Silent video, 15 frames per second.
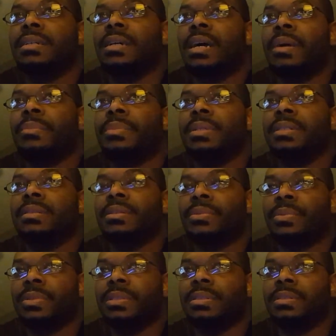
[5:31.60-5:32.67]
I beat
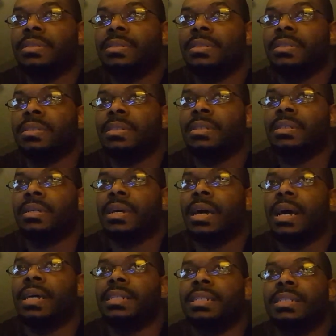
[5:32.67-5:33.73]
three.
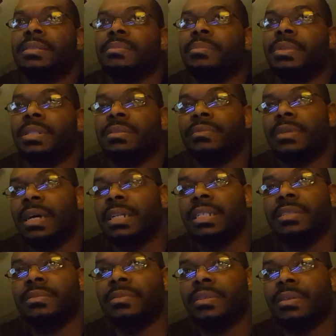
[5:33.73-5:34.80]
I didn't beat. I didn't.
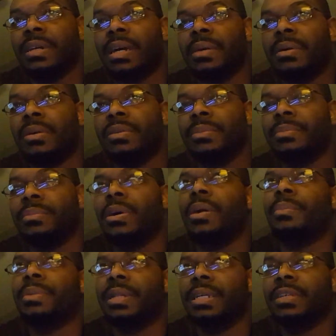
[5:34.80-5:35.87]
Even, I only I
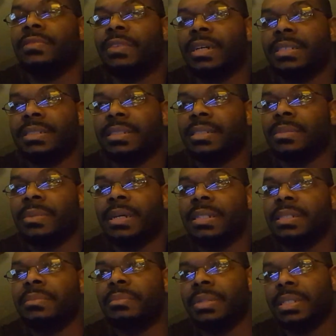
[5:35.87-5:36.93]
played Vice City, but I
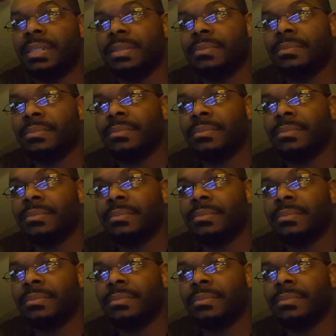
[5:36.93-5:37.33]
didn't beat it.